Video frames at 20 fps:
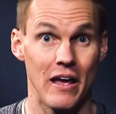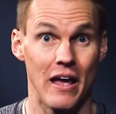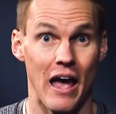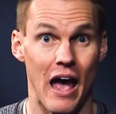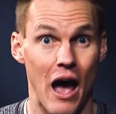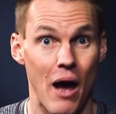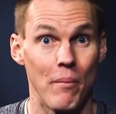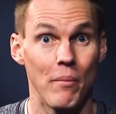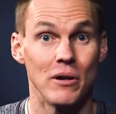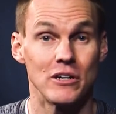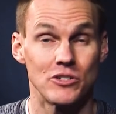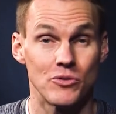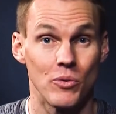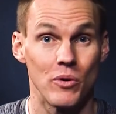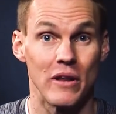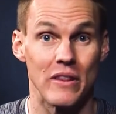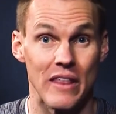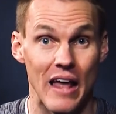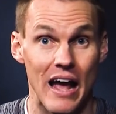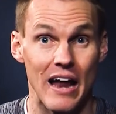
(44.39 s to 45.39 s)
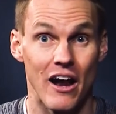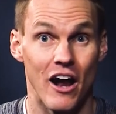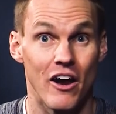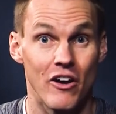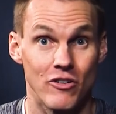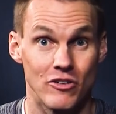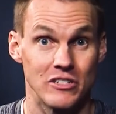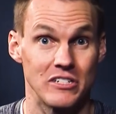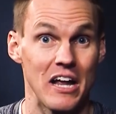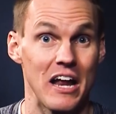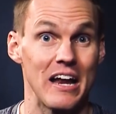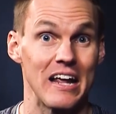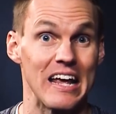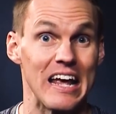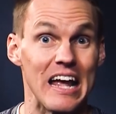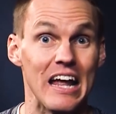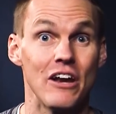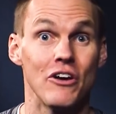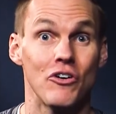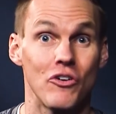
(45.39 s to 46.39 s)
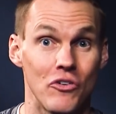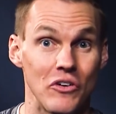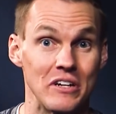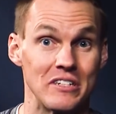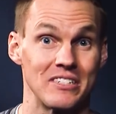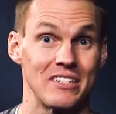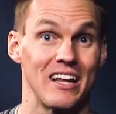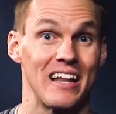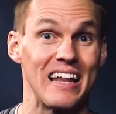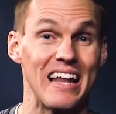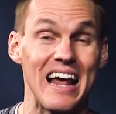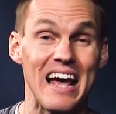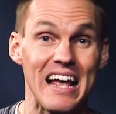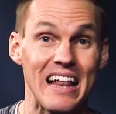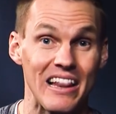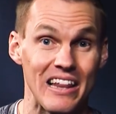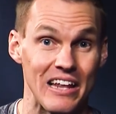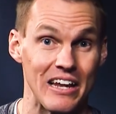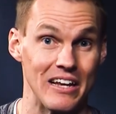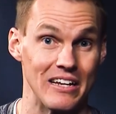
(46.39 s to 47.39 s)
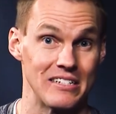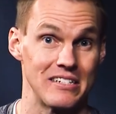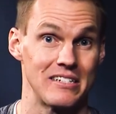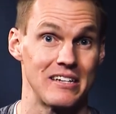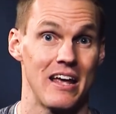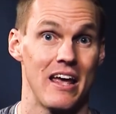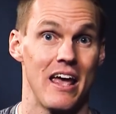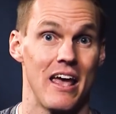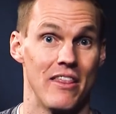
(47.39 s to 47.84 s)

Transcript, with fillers: how much would that understanding increase the likeliness